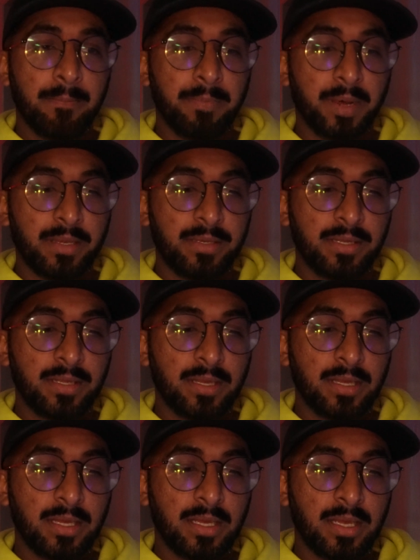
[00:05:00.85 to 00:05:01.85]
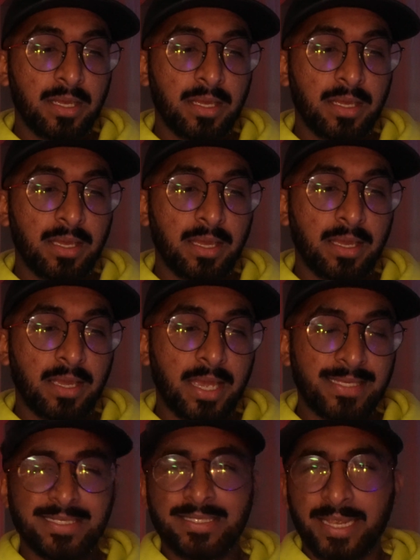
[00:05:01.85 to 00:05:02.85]
But
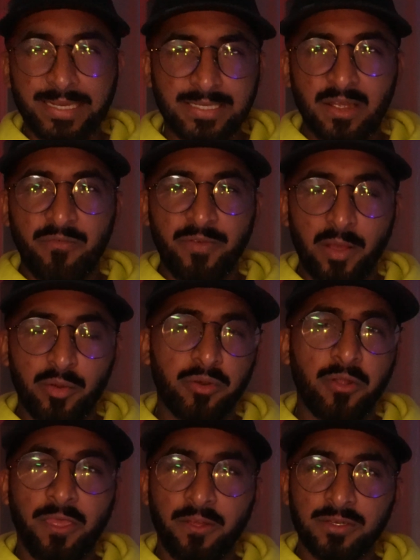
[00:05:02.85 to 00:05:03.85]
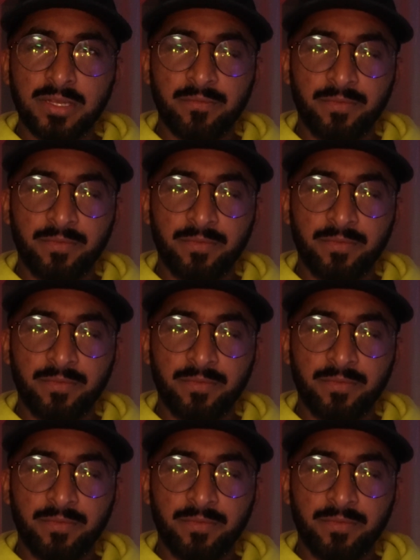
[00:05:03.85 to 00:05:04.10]
as a second-time founder or a third-time